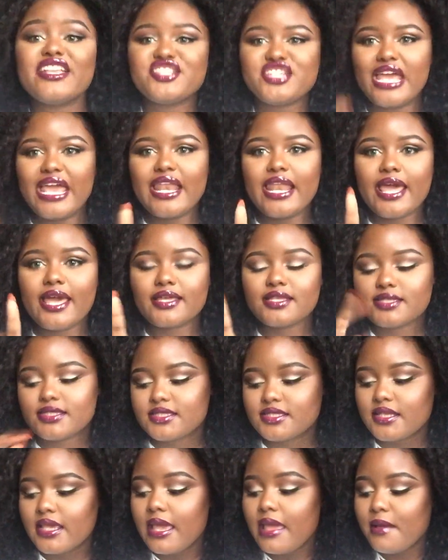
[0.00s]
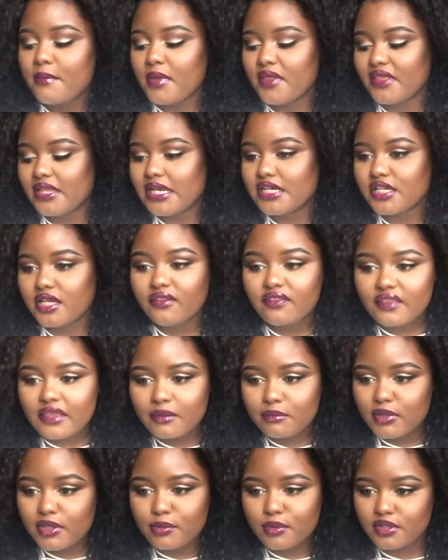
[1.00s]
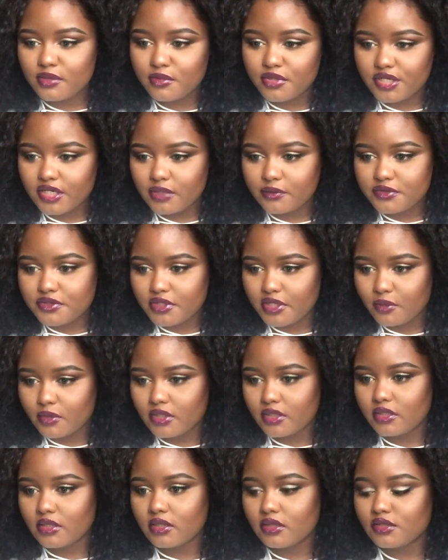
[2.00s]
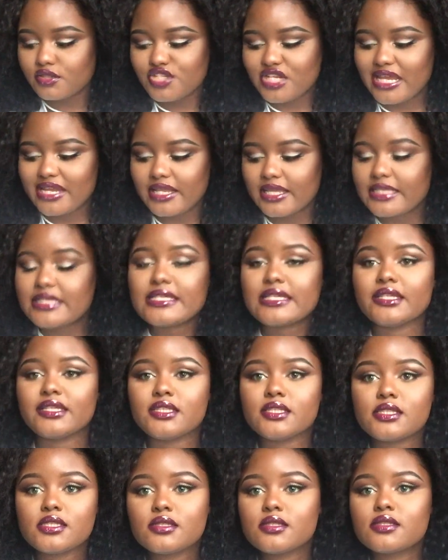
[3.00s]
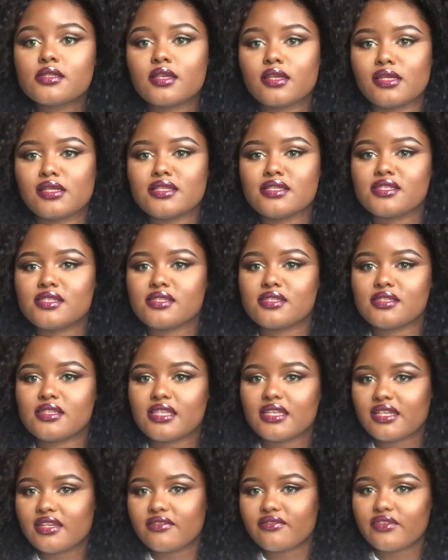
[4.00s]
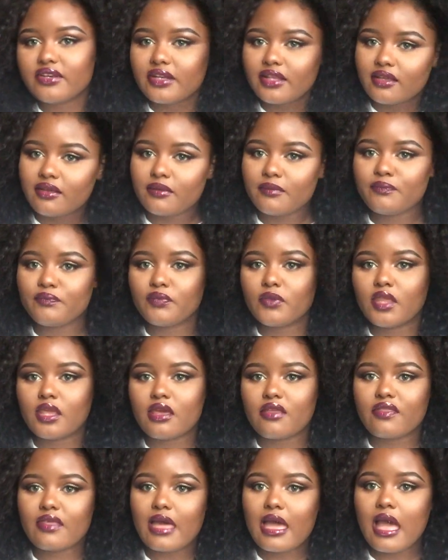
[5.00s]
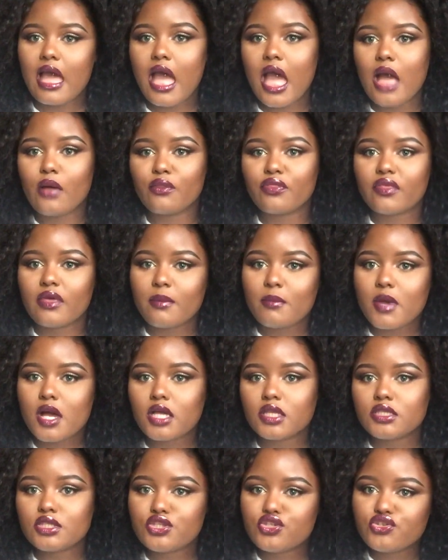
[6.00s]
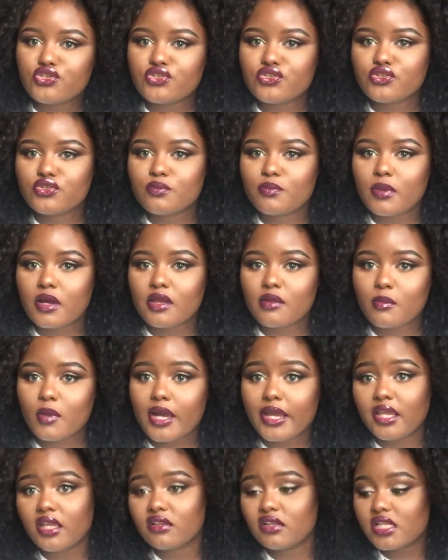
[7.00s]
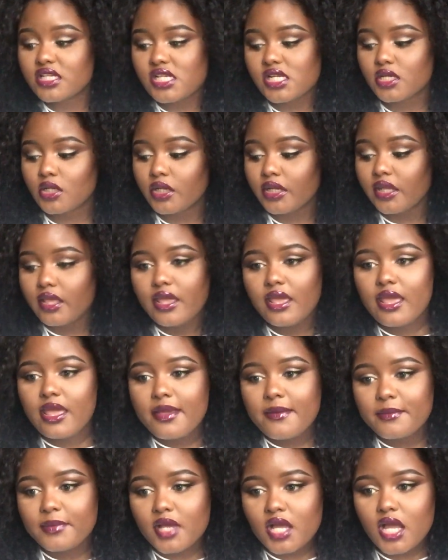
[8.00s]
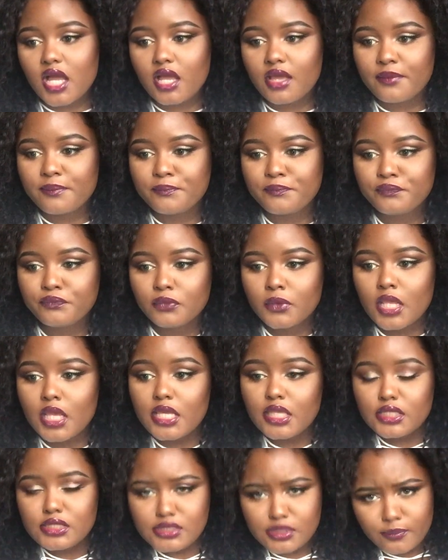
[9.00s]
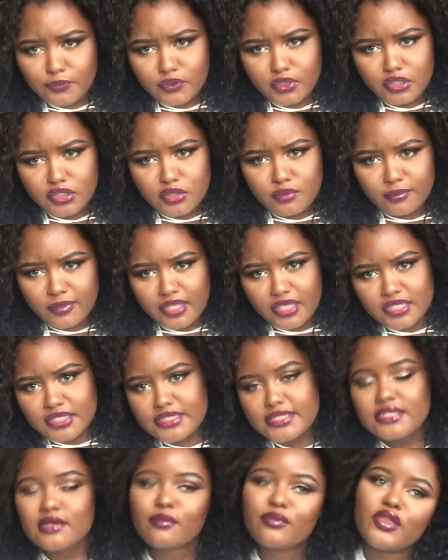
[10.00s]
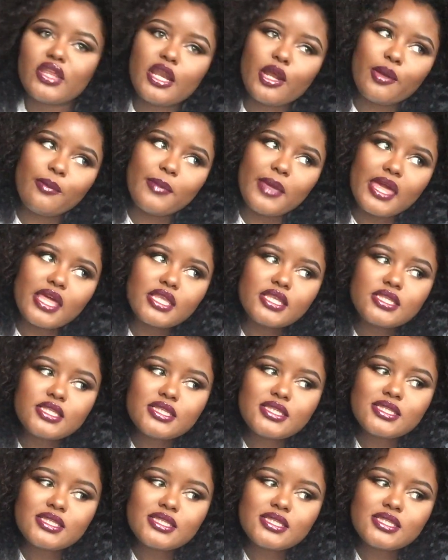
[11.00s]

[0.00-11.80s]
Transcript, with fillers: J L S. But then I don't think people in America would know what J L S is because they didn't really get out there much, but you might, I don't know. But um something you miss, something I miss.